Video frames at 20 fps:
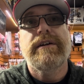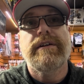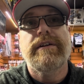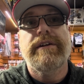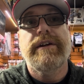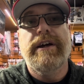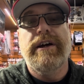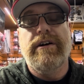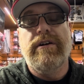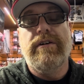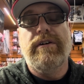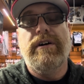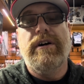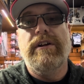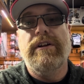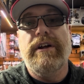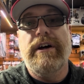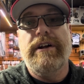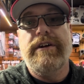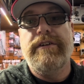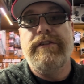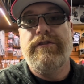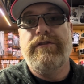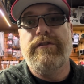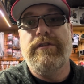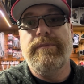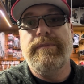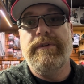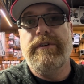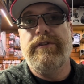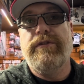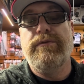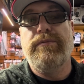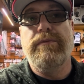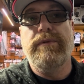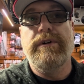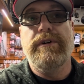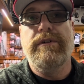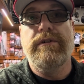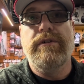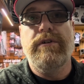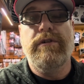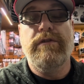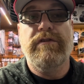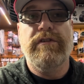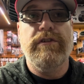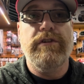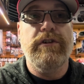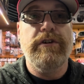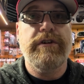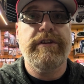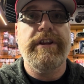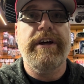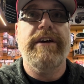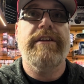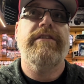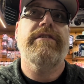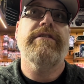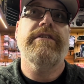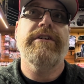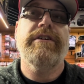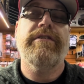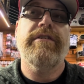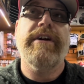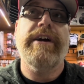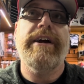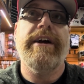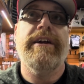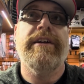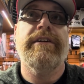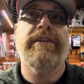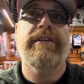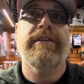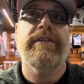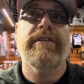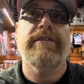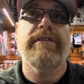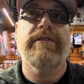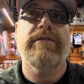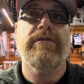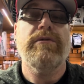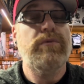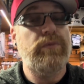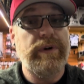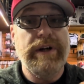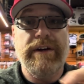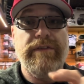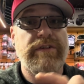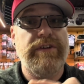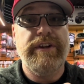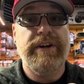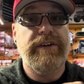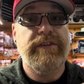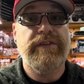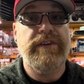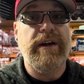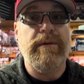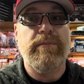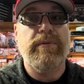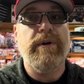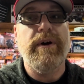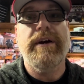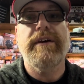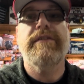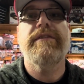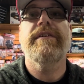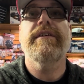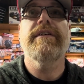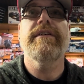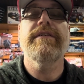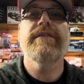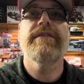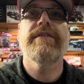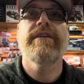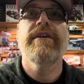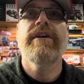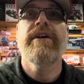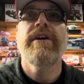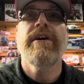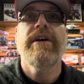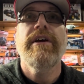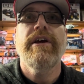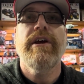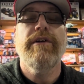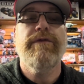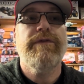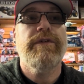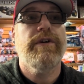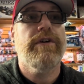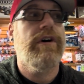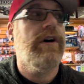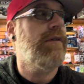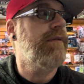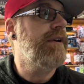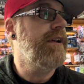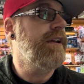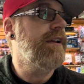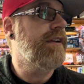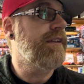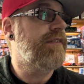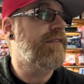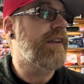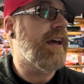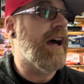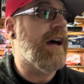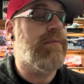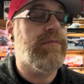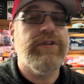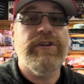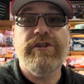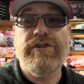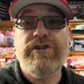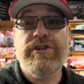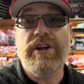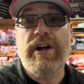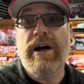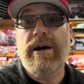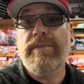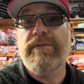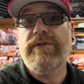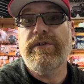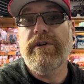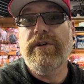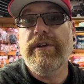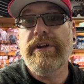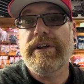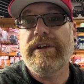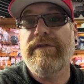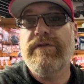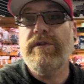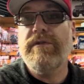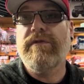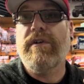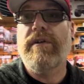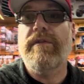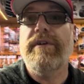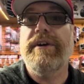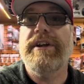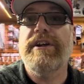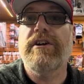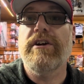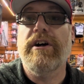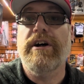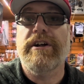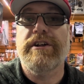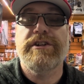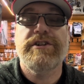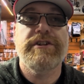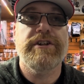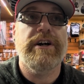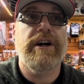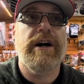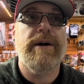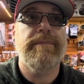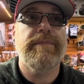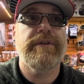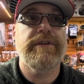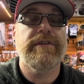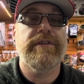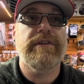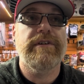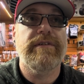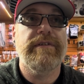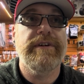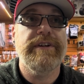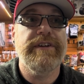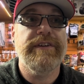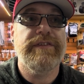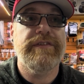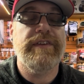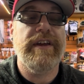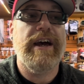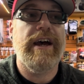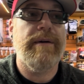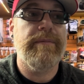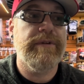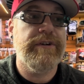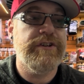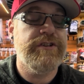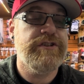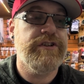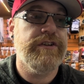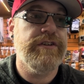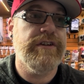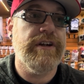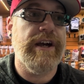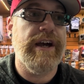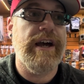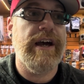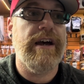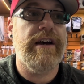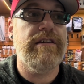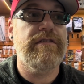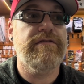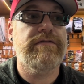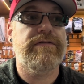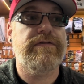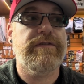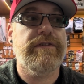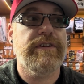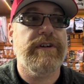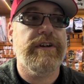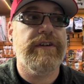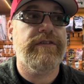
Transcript: now a lot of distributors will overlook that 30 grand or whatever their set price is if you're already an established shop. So like if you've already got a shop and you're already established and you have a